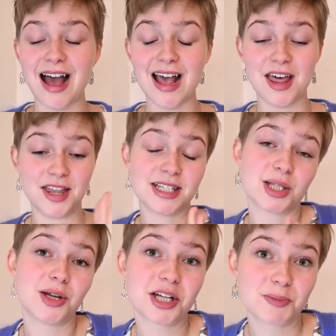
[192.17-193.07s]
This is
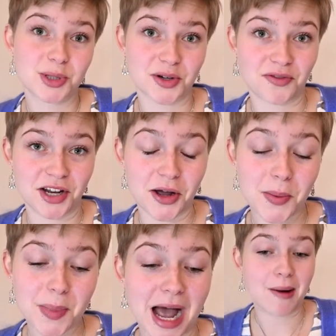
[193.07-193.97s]
not a sponsored
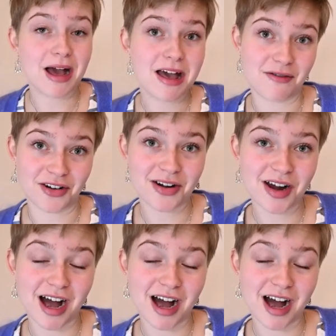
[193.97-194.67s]
video, however,